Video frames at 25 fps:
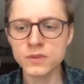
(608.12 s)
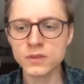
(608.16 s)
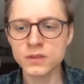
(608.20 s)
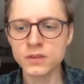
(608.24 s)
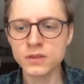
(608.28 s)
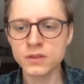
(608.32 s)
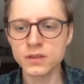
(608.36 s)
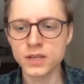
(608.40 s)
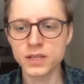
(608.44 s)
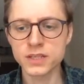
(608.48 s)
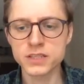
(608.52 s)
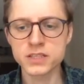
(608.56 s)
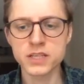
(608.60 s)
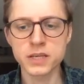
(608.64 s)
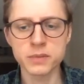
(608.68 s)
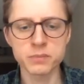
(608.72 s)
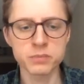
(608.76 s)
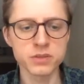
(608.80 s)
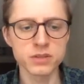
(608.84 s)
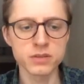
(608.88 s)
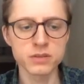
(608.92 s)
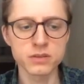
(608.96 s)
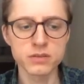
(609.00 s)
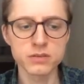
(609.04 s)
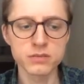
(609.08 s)

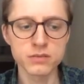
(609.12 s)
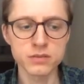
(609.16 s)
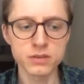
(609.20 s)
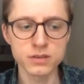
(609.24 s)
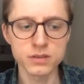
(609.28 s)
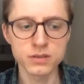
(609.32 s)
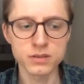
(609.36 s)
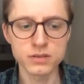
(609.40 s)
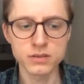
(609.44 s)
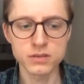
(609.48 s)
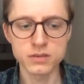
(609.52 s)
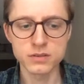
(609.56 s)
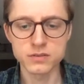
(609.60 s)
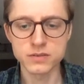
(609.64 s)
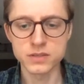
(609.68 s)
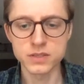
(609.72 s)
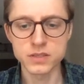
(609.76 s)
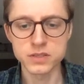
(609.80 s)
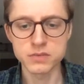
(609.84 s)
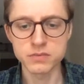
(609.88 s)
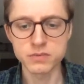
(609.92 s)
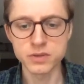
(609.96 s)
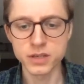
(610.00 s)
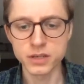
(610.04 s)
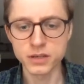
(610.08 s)
accepted
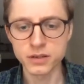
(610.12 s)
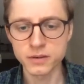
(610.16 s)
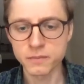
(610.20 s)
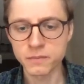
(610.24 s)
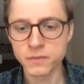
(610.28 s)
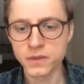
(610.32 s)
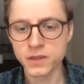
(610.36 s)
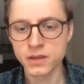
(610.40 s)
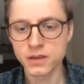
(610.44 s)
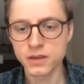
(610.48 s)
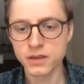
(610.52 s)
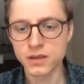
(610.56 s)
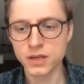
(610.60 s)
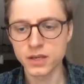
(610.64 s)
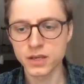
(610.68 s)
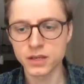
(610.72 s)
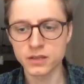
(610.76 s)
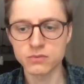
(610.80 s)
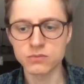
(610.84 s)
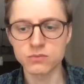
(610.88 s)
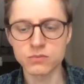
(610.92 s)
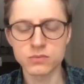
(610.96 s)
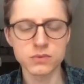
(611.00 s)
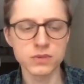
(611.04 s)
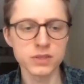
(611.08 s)
this week,
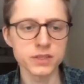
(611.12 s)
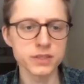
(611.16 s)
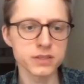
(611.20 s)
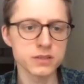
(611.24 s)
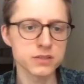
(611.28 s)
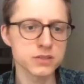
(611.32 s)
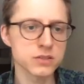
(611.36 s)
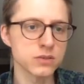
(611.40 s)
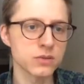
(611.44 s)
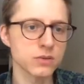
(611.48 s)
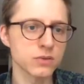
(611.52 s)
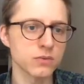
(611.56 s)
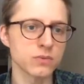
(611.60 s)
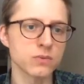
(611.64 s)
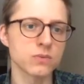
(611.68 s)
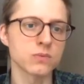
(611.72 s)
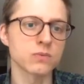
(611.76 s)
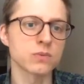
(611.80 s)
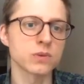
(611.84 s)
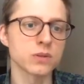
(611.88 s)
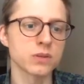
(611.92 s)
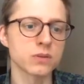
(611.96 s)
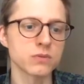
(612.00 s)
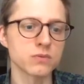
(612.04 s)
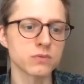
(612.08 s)
and let us know
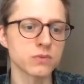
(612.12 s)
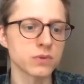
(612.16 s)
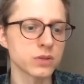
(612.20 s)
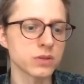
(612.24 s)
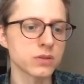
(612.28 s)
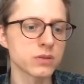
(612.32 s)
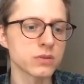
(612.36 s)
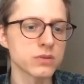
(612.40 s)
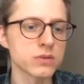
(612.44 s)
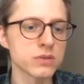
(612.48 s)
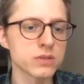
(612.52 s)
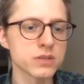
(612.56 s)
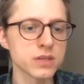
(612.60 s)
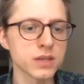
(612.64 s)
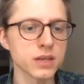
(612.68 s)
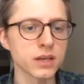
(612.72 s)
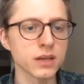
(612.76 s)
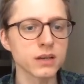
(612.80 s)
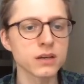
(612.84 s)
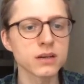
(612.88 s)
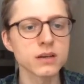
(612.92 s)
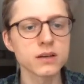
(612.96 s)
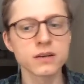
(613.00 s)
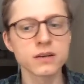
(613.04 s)
what do you think.